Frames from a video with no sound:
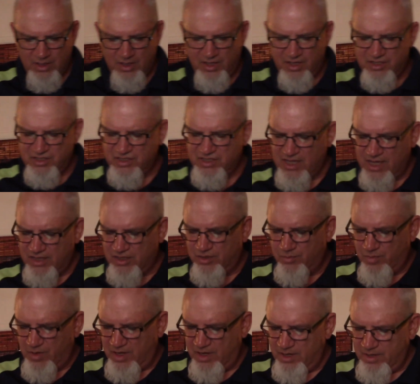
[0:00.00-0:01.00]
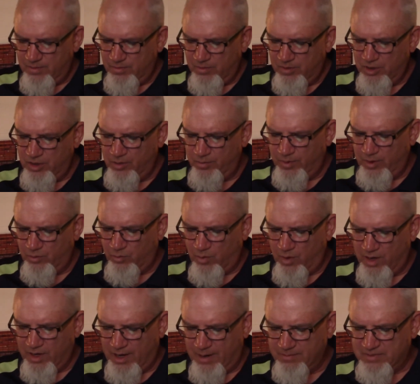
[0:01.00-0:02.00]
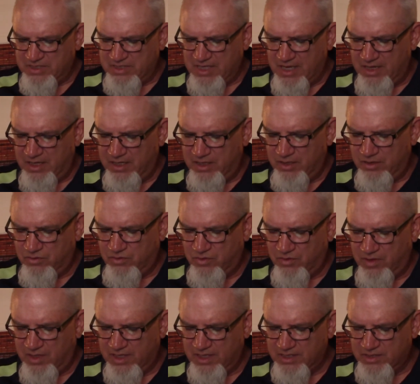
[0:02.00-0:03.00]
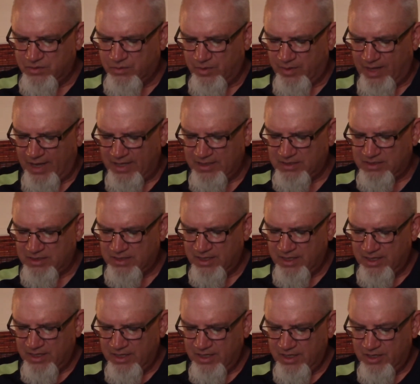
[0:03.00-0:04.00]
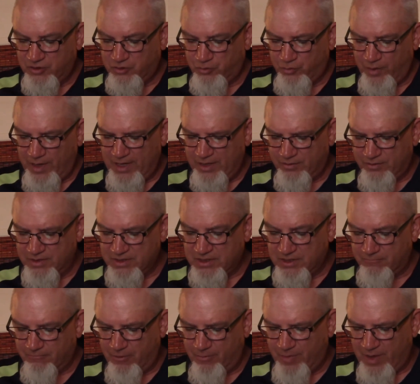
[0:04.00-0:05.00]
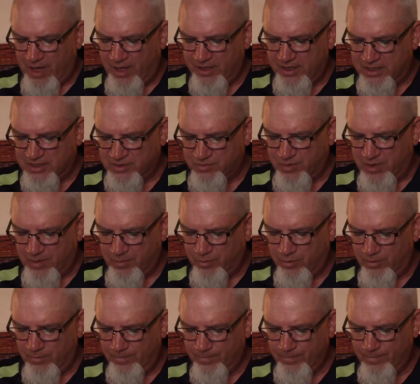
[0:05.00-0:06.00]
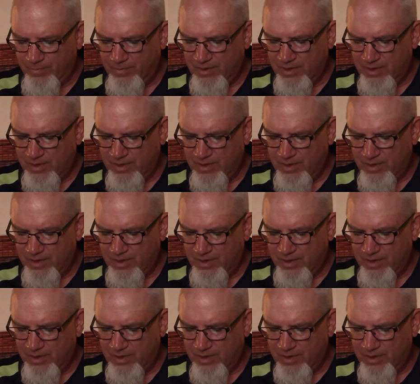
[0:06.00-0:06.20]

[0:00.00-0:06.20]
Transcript: He said to me, Human one, I'm sending you to the Israelites a traitorous and rebellious people.